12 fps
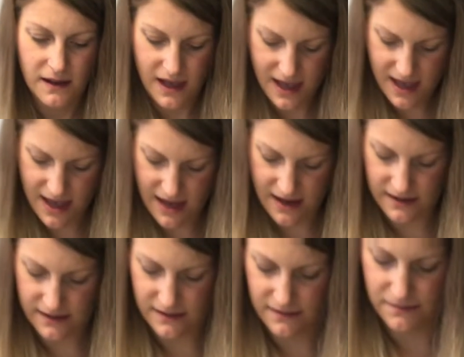and
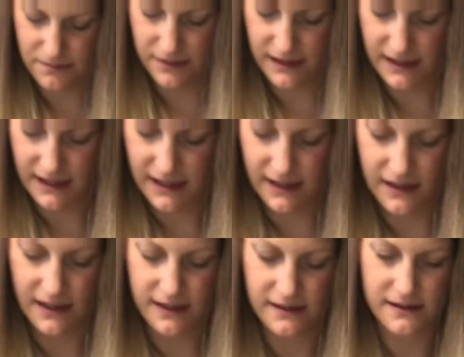plate it
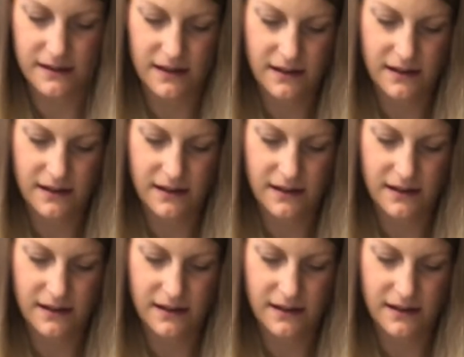nice.